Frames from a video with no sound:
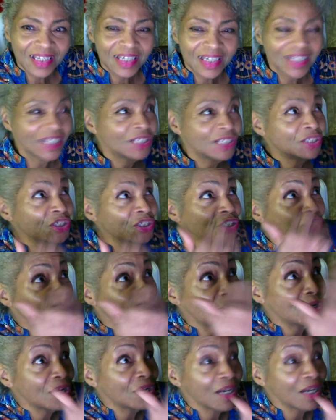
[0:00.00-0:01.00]

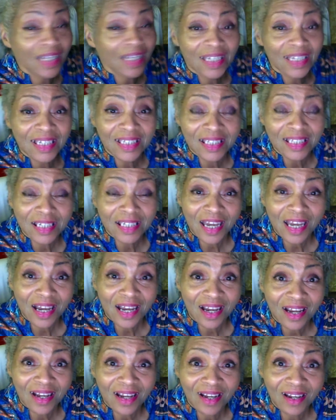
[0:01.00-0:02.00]
Enjoy his
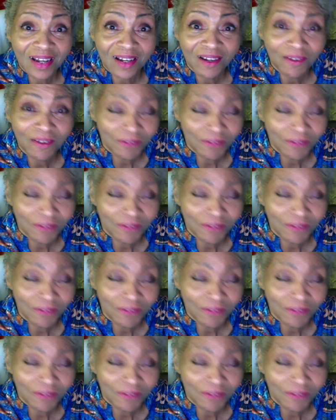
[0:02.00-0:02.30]
love.